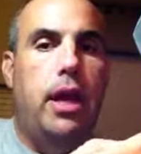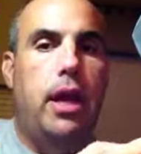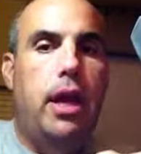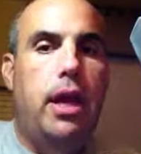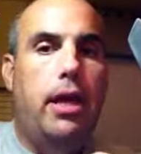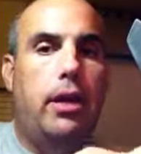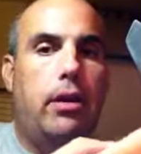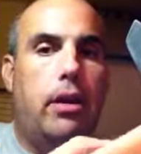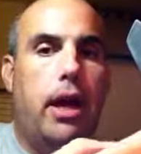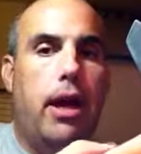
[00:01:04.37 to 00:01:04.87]

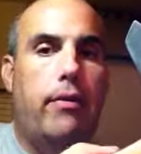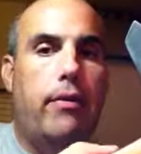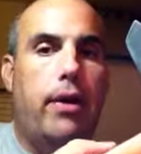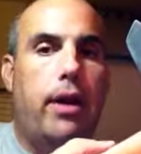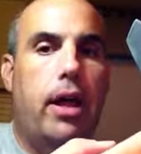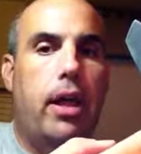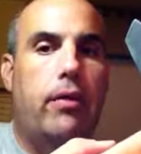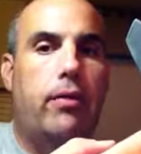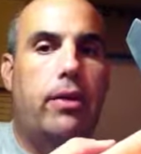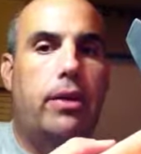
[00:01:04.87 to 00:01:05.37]
and you'll have a
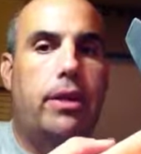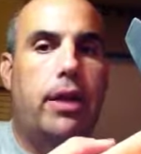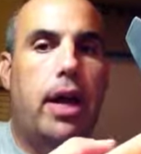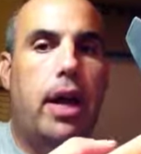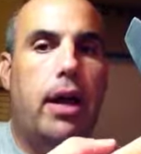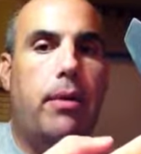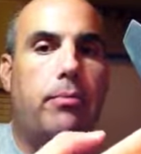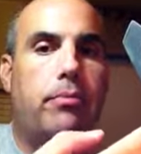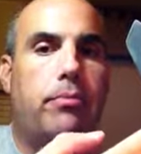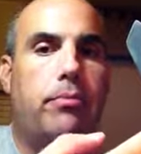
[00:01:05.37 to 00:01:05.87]
hell of a
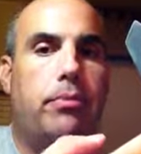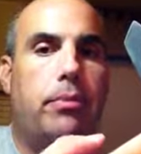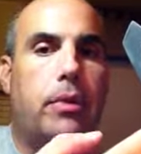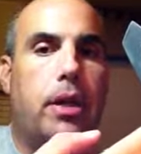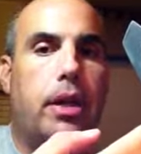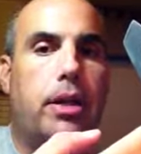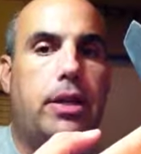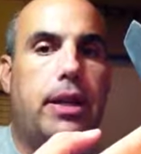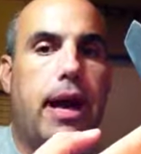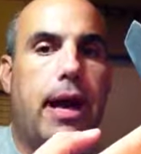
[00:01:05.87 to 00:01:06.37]
time
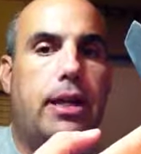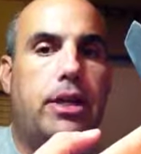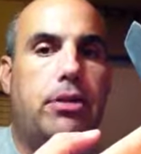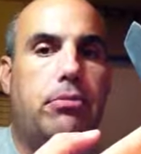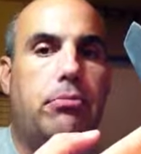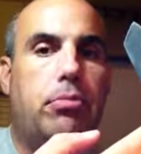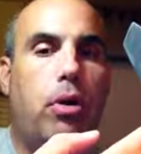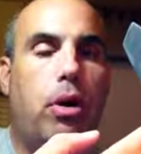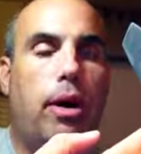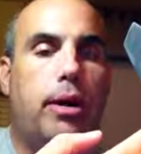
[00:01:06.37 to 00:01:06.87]

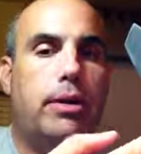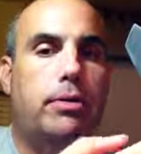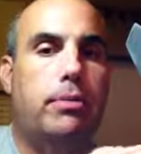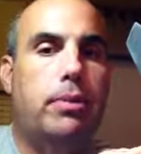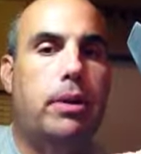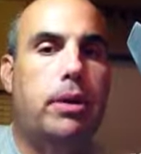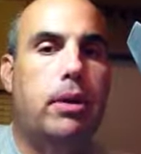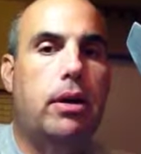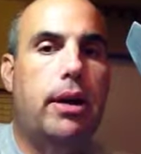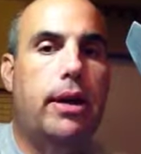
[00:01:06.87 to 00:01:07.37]
attaching parts.
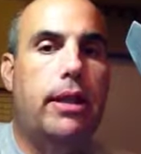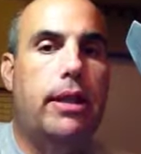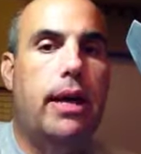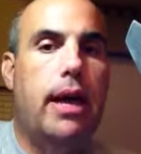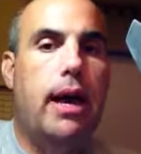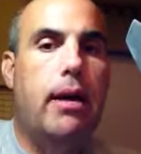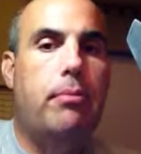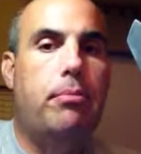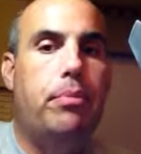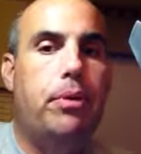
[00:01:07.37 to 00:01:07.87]
But not only
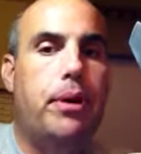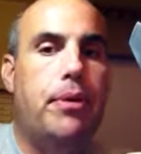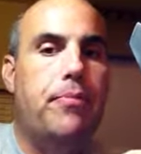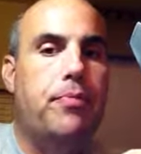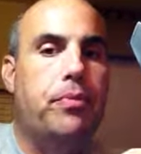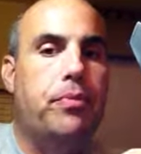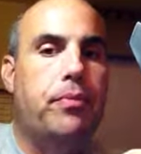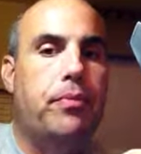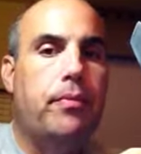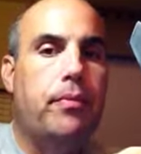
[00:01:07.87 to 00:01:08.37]
that,
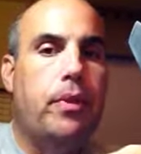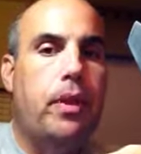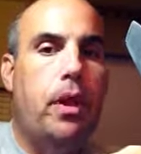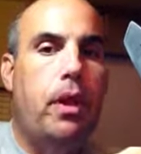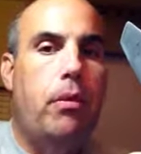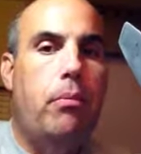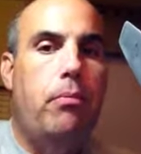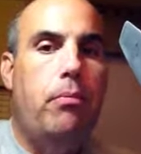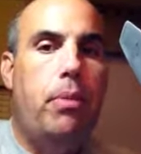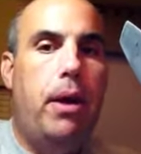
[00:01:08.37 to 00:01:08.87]
but
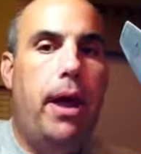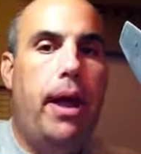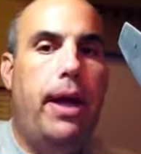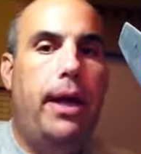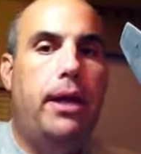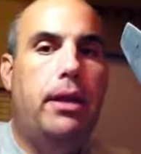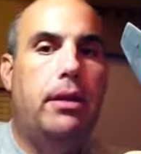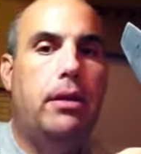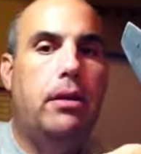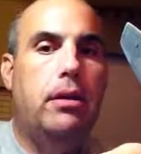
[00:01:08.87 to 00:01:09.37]

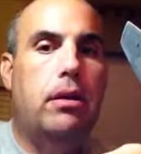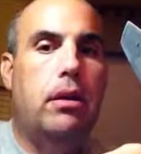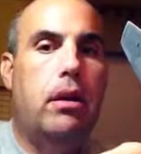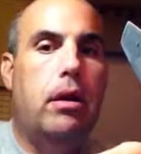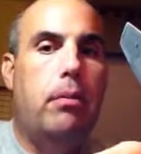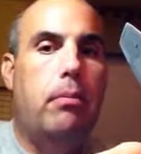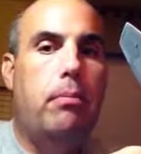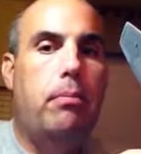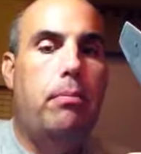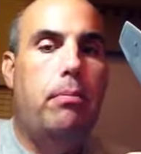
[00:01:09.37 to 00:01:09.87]

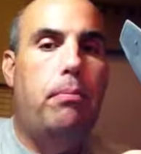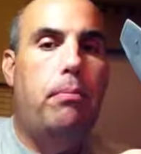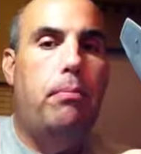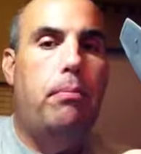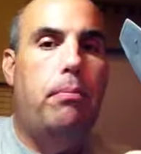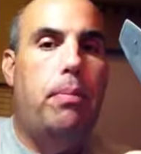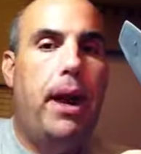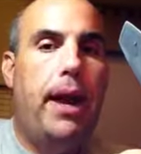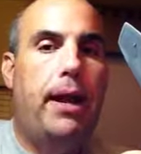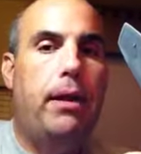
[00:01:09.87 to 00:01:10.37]

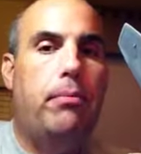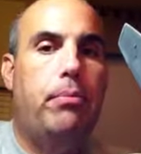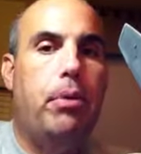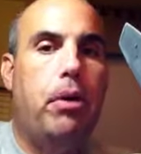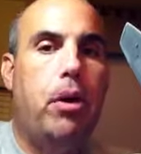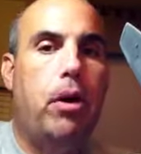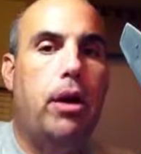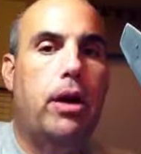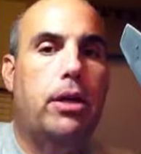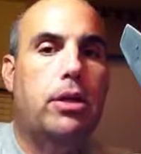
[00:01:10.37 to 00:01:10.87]
painted
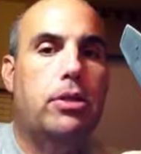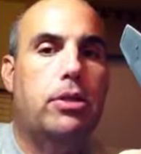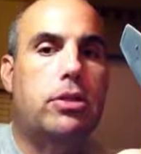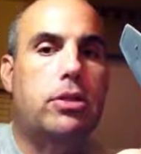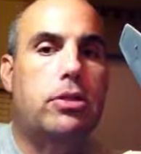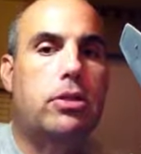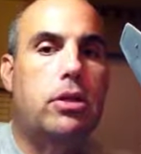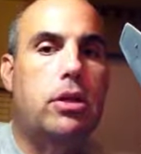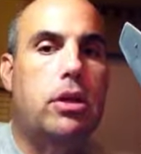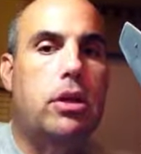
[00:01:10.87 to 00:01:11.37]

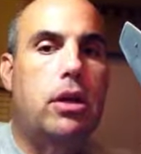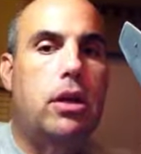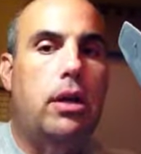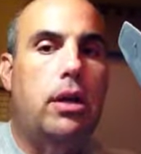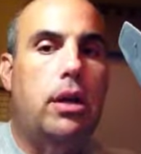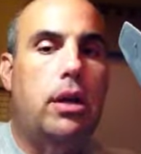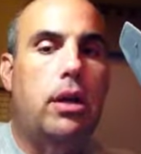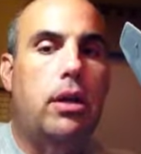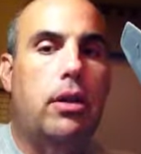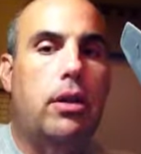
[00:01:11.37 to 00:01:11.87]
parts
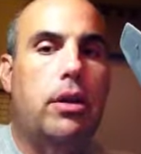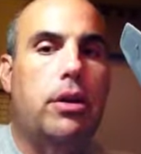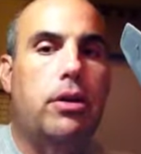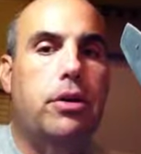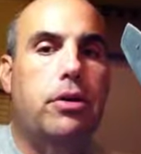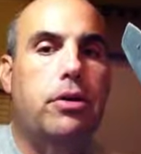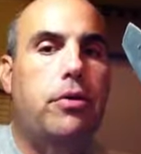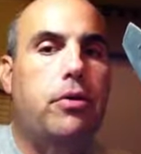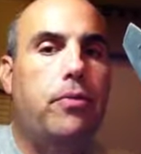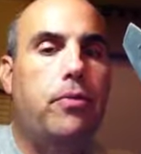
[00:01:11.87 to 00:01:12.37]
and
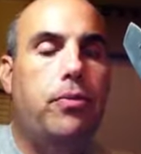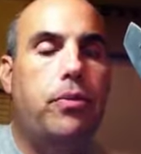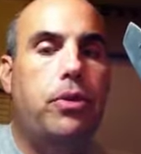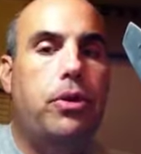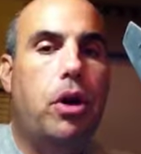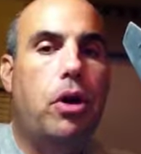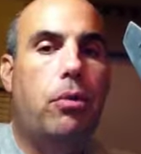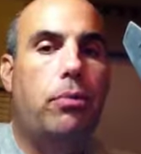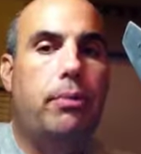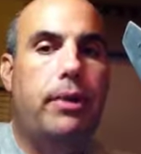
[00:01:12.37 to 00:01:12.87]
glue
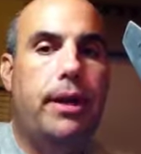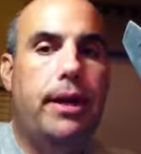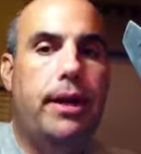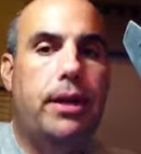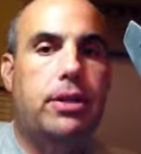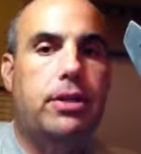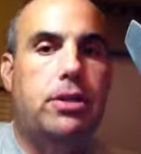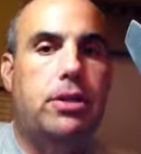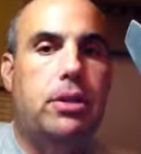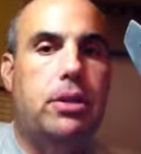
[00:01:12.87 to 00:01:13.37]
don't
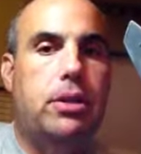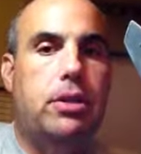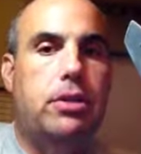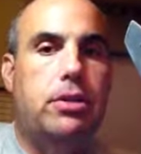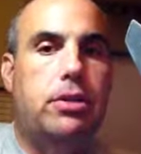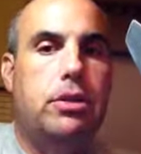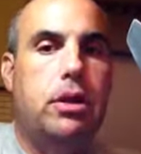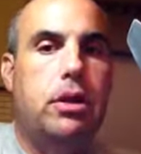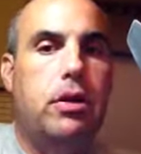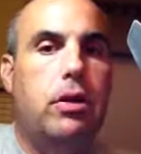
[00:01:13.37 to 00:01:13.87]
mix.
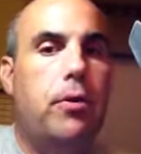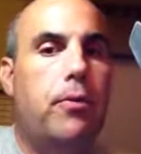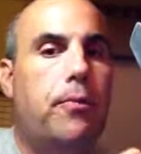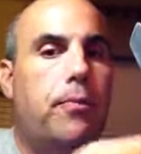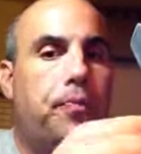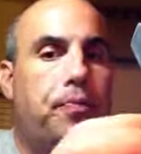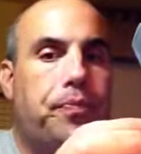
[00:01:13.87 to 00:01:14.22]
So